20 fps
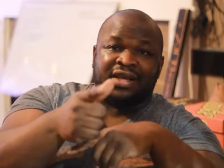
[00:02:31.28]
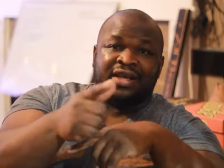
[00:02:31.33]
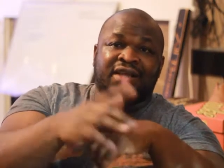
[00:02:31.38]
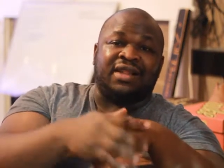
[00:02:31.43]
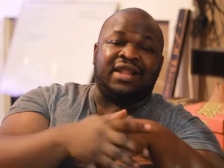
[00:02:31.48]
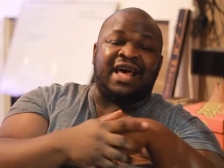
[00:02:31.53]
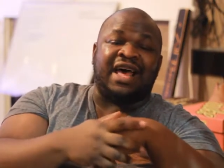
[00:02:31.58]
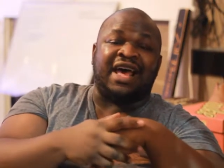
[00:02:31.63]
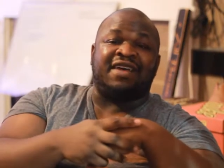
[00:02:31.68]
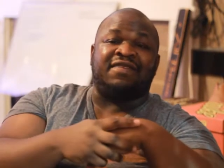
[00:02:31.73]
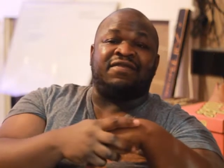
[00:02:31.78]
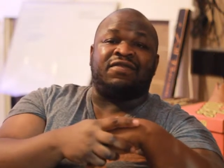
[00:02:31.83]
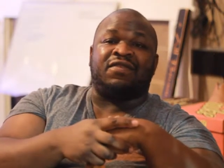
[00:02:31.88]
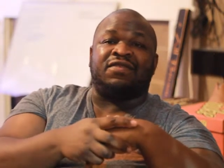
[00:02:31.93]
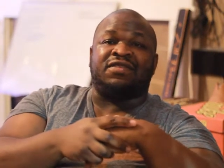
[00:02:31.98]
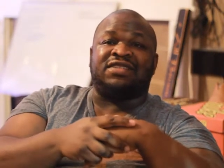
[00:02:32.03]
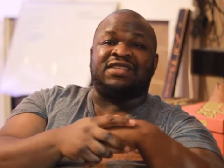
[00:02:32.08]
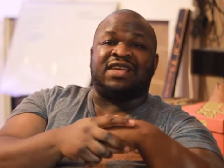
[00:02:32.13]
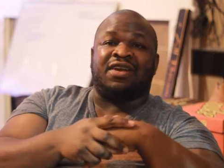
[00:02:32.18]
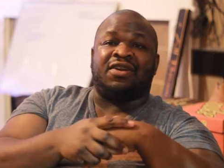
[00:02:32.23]
live on
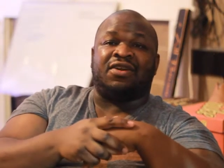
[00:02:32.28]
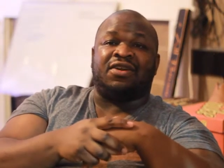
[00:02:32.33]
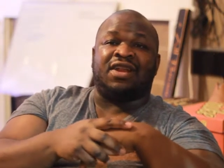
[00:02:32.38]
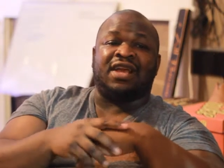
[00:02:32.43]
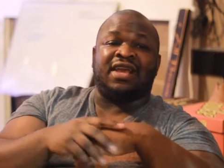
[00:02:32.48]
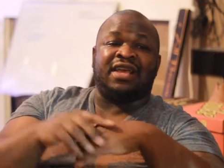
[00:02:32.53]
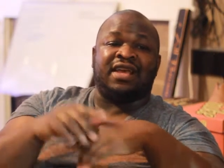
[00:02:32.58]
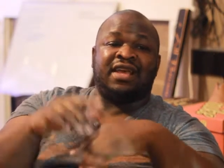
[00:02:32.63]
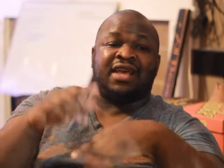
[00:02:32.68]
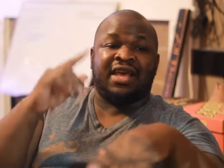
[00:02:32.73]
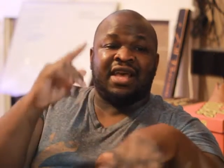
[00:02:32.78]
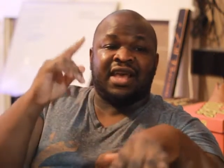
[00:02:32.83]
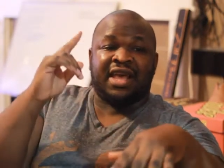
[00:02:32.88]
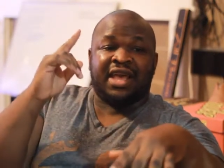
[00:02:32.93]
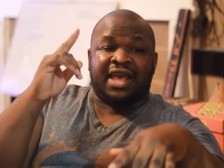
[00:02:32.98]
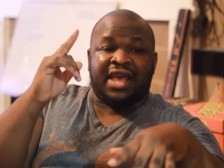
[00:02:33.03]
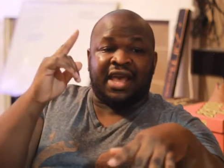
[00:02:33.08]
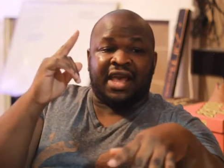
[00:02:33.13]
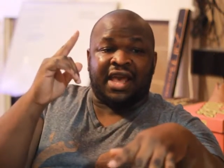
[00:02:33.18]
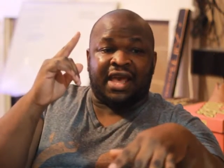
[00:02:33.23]
Saturday
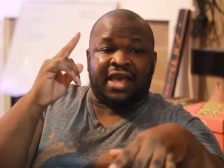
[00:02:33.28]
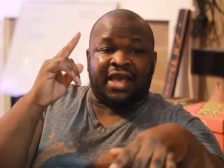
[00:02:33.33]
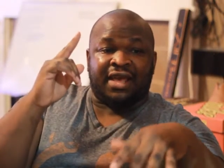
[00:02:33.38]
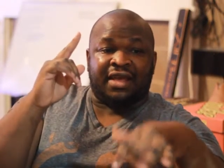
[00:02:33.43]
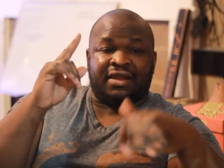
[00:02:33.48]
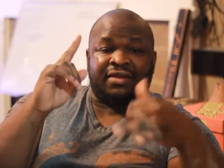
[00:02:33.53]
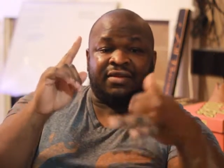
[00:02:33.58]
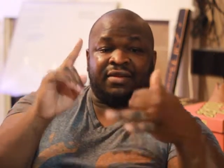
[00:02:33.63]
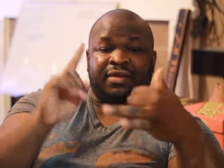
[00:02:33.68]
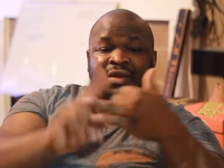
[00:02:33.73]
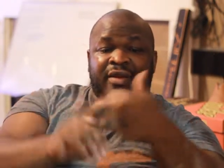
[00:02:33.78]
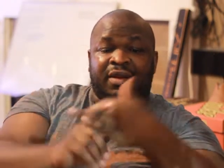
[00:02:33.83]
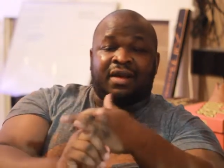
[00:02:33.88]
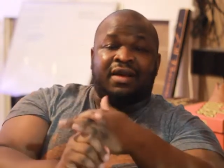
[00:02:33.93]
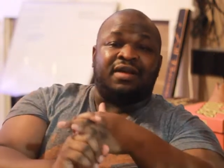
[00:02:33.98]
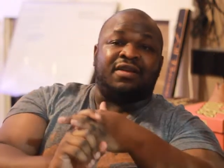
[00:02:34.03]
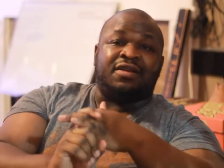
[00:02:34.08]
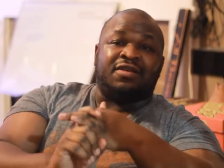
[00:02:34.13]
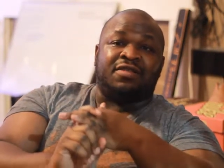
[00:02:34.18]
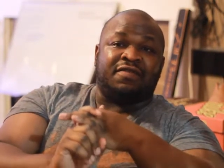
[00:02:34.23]
and
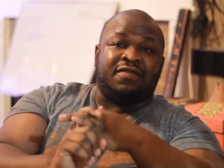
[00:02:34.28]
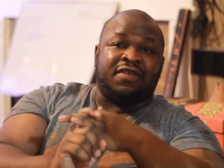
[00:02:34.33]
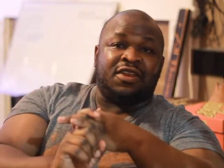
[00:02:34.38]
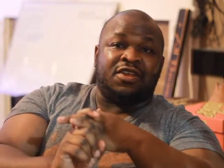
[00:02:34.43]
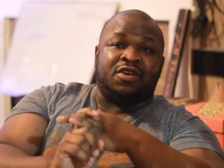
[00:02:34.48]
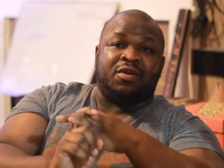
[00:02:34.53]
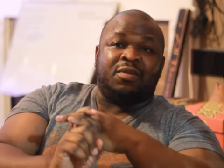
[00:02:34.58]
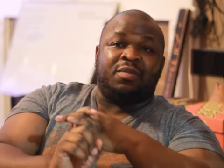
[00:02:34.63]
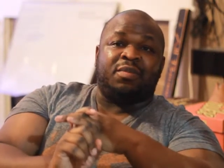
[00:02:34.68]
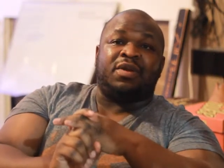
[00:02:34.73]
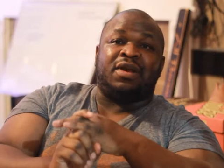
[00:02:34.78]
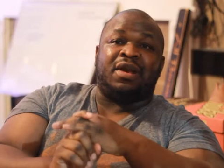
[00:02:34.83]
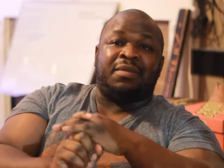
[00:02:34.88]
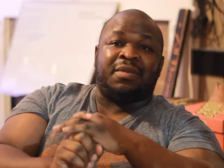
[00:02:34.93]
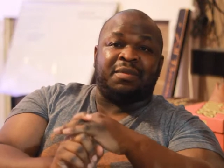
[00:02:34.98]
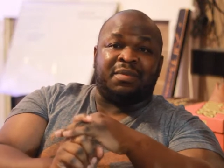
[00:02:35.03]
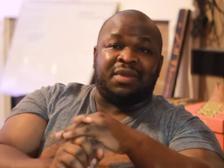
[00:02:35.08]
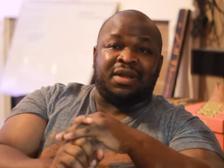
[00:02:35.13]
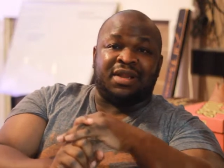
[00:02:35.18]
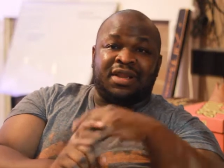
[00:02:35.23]
another video coming
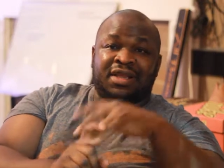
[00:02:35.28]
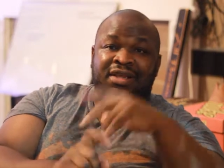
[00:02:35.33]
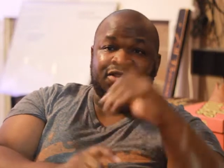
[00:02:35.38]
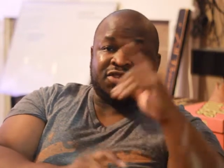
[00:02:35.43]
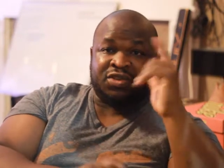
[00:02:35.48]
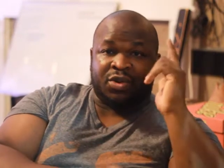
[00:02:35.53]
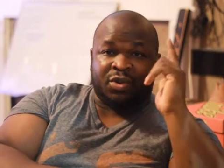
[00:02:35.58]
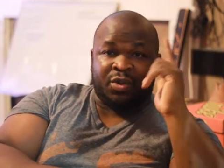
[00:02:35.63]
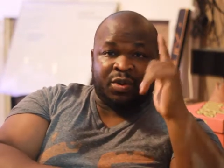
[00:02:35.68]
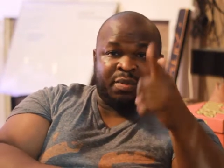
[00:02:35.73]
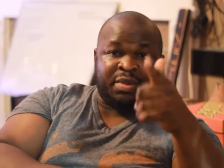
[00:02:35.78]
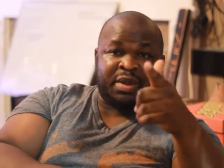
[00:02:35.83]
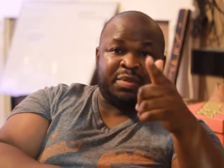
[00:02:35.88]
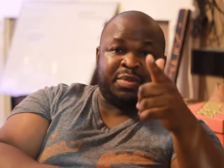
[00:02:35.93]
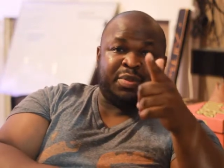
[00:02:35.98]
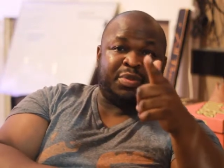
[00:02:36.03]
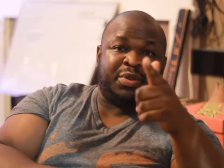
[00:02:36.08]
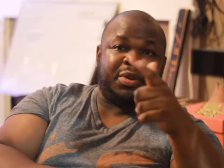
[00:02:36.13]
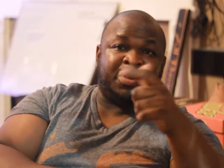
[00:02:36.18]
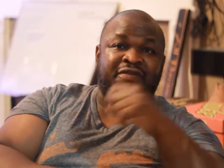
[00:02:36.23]
Monday. So be
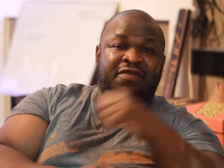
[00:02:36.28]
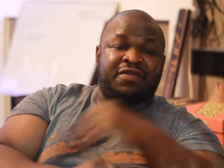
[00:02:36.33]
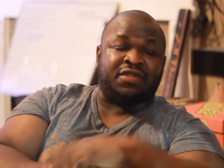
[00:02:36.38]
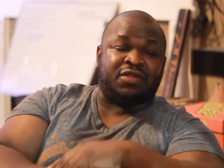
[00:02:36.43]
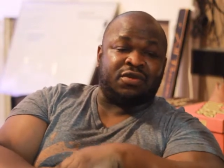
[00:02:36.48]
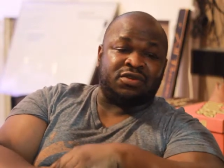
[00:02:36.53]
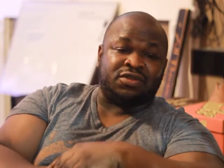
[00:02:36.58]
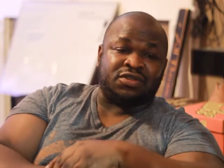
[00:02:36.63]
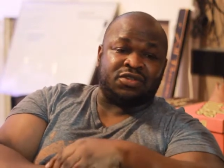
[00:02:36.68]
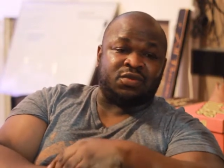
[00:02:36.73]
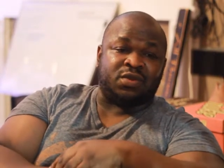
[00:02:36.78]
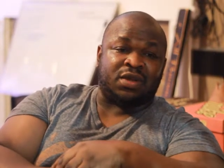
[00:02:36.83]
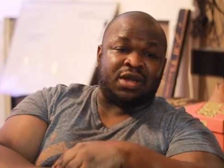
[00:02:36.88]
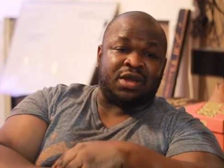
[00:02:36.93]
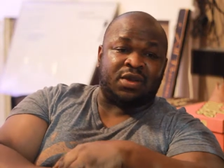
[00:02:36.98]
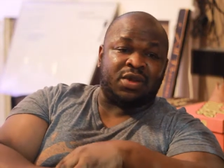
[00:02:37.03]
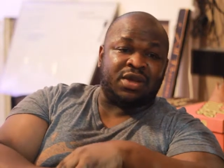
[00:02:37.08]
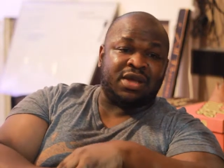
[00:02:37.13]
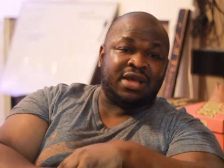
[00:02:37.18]
prepared for those as well.